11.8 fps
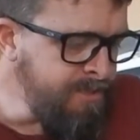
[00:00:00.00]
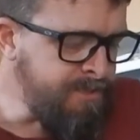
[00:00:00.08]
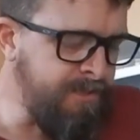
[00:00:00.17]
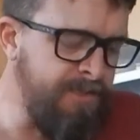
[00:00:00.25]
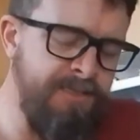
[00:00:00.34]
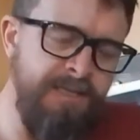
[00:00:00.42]

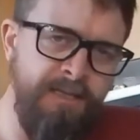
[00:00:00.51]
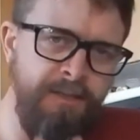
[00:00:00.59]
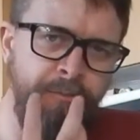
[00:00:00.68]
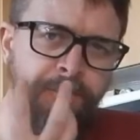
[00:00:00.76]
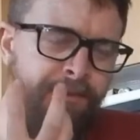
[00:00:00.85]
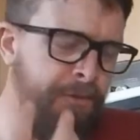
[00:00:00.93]
Still has that
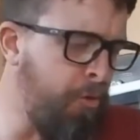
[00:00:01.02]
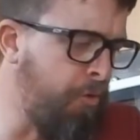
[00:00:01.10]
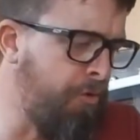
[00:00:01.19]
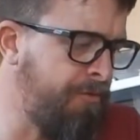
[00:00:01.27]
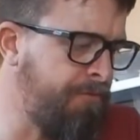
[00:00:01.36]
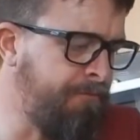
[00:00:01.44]
little bit of
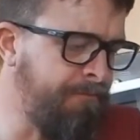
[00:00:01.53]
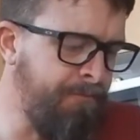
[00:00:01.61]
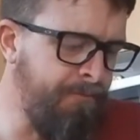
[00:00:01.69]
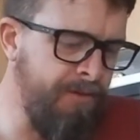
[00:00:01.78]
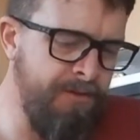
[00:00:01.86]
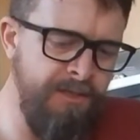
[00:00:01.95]
corn
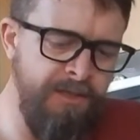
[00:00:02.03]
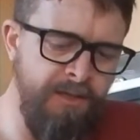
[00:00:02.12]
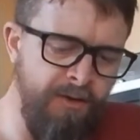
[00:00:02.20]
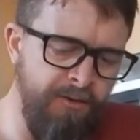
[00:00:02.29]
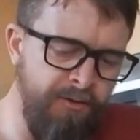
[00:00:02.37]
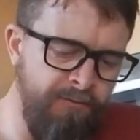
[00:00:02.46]
thing
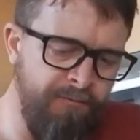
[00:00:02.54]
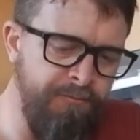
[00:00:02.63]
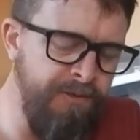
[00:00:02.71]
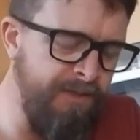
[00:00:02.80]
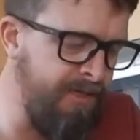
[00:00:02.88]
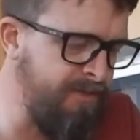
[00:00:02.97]
going on from
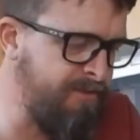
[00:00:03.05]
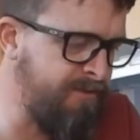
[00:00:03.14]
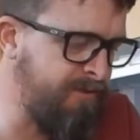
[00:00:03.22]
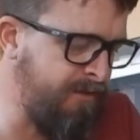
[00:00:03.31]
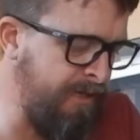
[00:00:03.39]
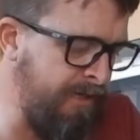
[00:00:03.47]
the
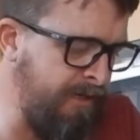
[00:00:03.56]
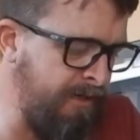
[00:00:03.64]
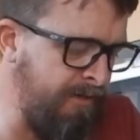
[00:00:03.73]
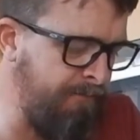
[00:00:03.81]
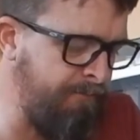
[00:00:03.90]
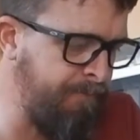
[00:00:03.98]
yeast.
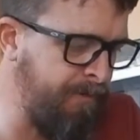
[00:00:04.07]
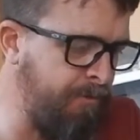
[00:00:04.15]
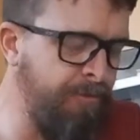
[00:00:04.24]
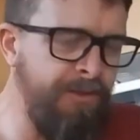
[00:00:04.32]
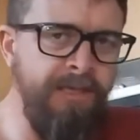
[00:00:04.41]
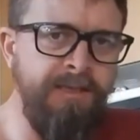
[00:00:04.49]
You
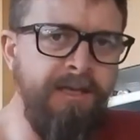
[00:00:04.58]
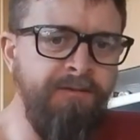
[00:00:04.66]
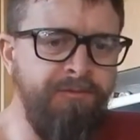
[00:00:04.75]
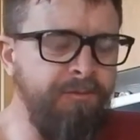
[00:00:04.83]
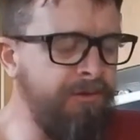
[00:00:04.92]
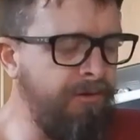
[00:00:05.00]
wouldn't get that
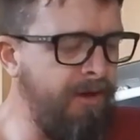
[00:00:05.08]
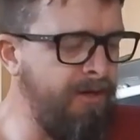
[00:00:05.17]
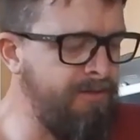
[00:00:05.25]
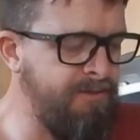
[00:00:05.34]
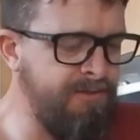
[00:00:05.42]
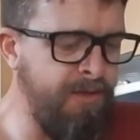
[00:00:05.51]
from the grain
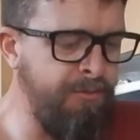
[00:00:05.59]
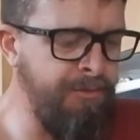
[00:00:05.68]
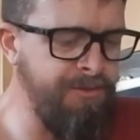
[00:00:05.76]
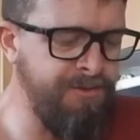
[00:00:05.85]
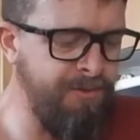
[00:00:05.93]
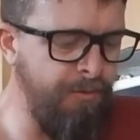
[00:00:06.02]
because there's no
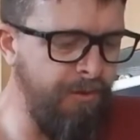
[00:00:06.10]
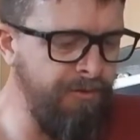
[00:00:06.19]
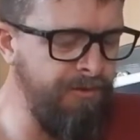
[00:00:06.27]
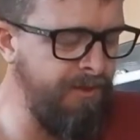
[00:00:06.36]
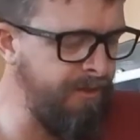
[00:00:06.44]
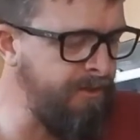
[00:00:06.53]
Pilsner malt
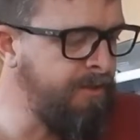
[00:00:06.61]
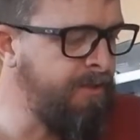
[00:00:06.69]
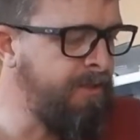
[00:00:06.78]
in there.